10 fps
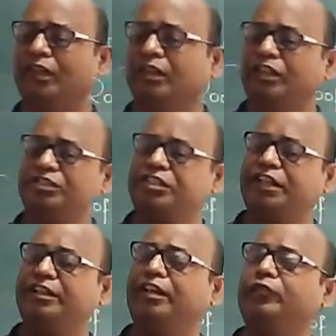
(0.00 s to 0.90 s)
each and
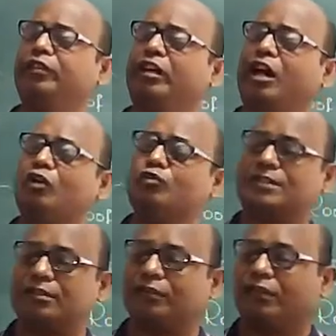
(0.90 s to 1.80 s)
every house
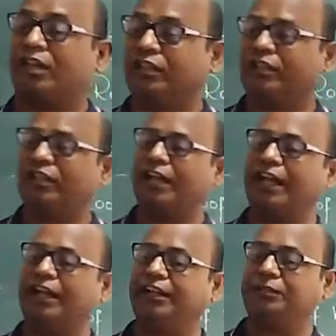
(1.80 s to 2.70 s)
earlier
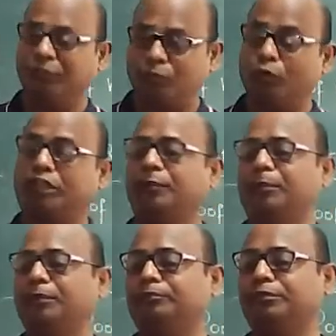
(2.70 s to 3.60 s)
had motor
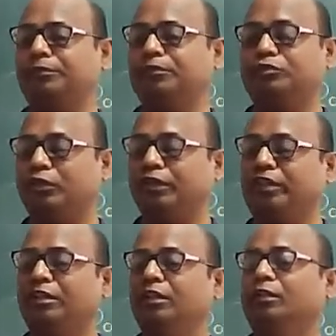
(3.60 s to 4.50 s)
pump, sorry,
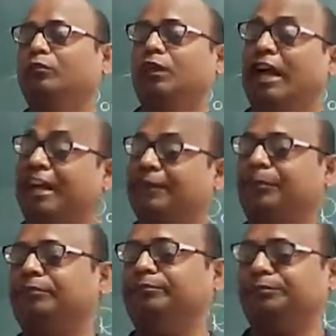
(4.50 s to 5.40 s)
hand pump.